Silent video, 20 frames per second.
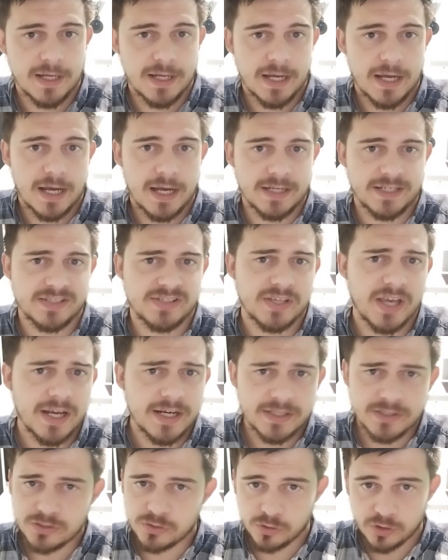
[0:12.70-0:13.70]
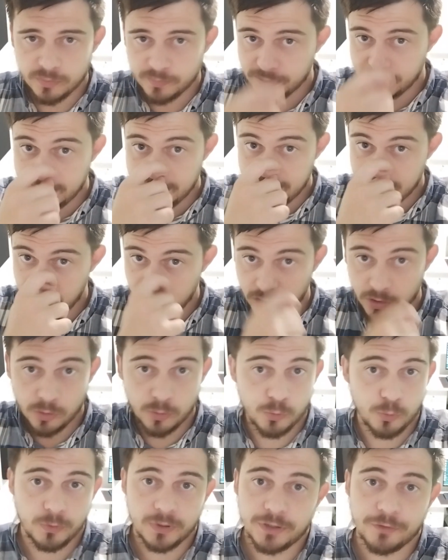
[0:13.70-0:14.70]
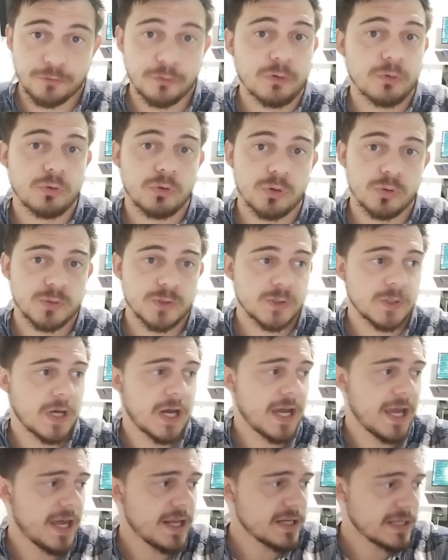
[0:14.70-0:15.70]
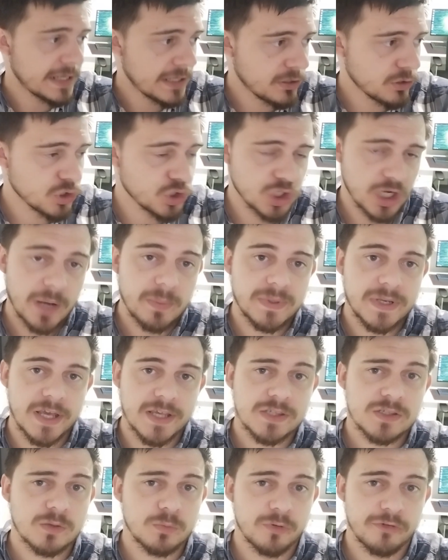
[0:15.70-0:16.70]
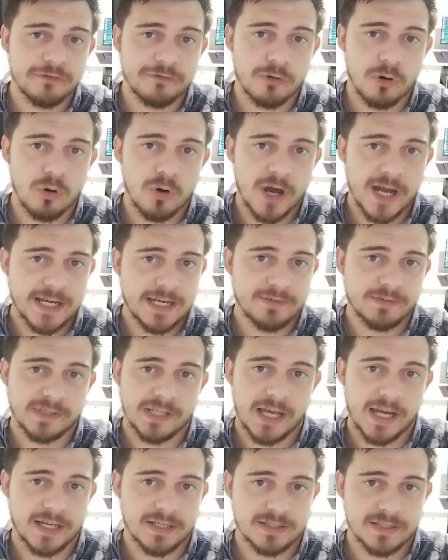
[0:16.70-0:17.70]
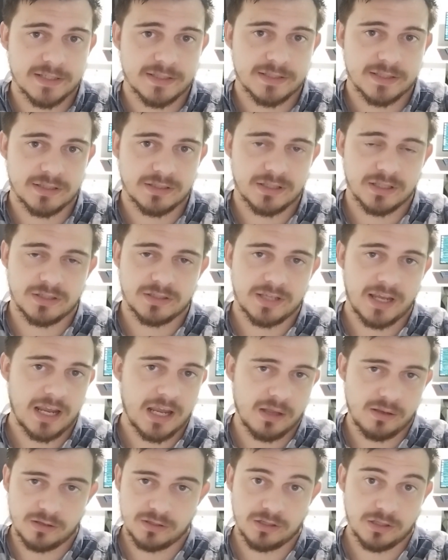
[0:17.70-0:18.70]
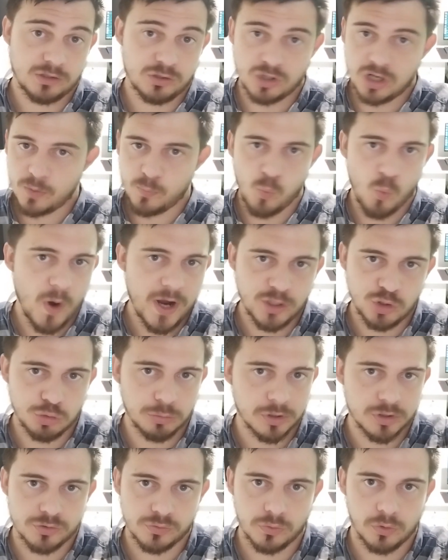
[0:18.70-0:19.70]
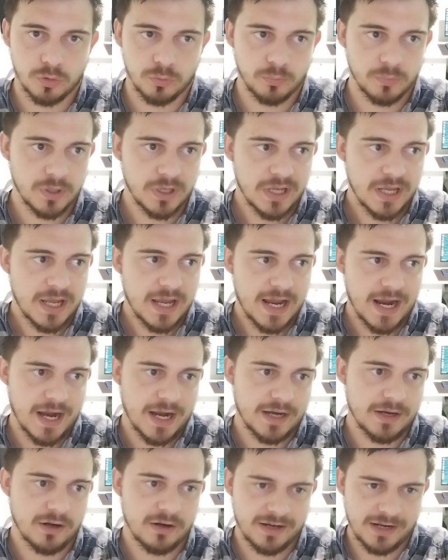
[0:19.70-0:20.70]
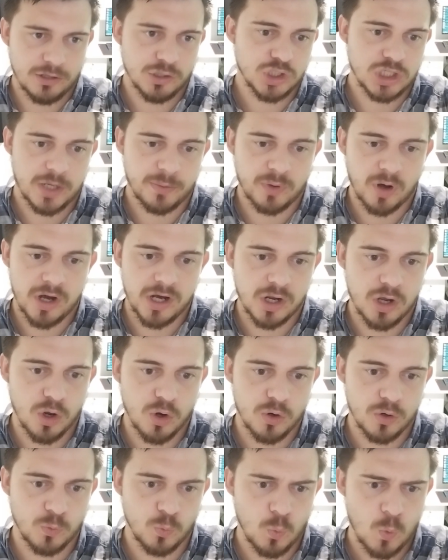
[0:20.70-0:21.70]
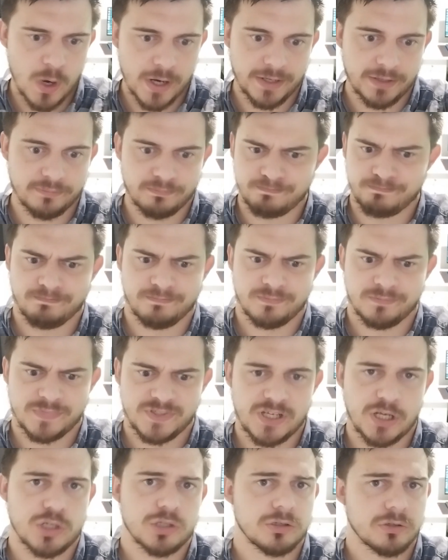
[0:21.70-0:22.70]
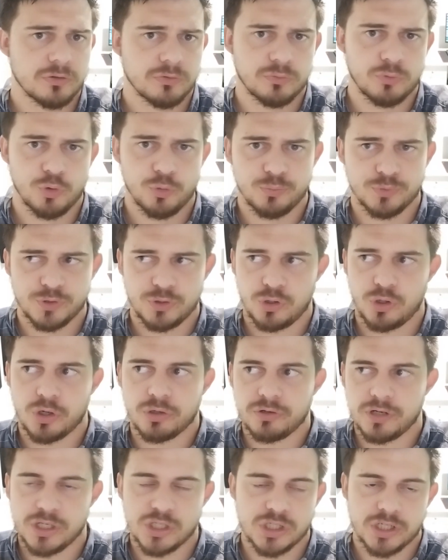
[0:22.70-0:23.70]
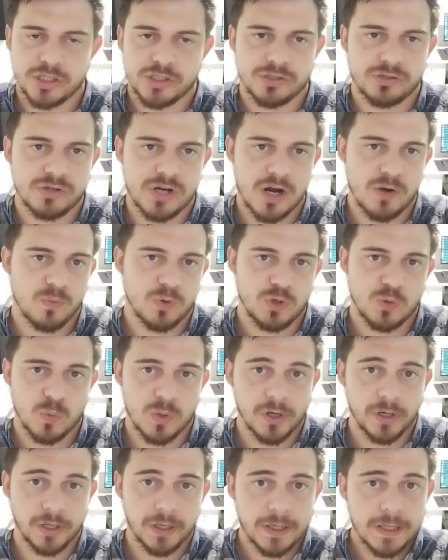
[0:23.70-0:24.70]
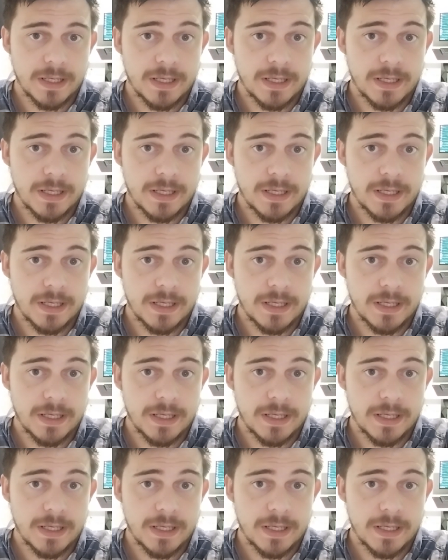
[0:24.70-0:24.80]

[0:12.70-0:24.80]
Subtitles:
I decided to completely go a different route. I had an L-shaped desk before. I never liked it. It took up way too much room, and an L-shape can only go in one section of the room, so you can't really change it around when you want to.